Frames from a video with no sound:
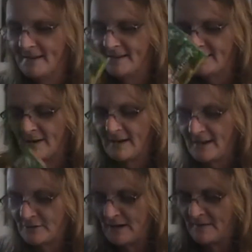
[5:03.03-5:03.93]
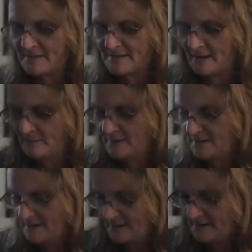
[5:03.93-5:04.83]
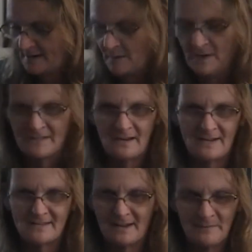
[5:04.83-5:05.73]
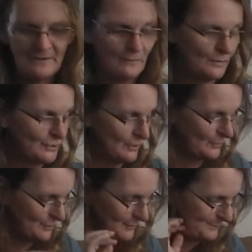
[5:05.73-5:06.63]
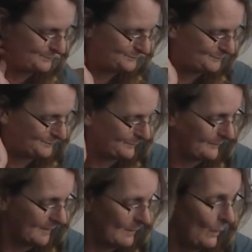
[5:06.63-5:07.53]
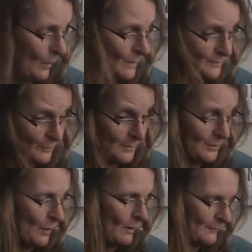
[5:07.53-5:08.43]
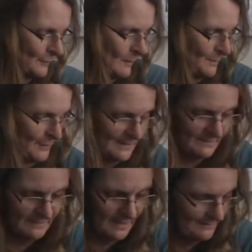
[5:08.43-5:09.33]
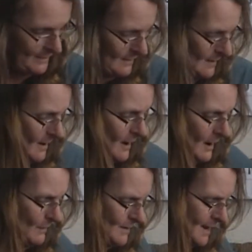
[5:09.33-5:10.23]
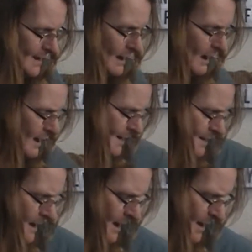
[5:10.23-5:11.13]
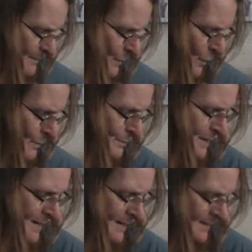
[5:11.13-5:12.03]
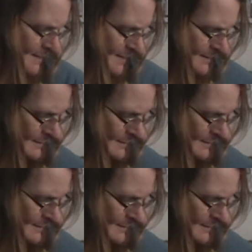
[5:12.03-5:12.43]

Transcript: So I got Travis some. He always likes some before church. Or if we're in the car for a long period of time. Okay, I got more beads.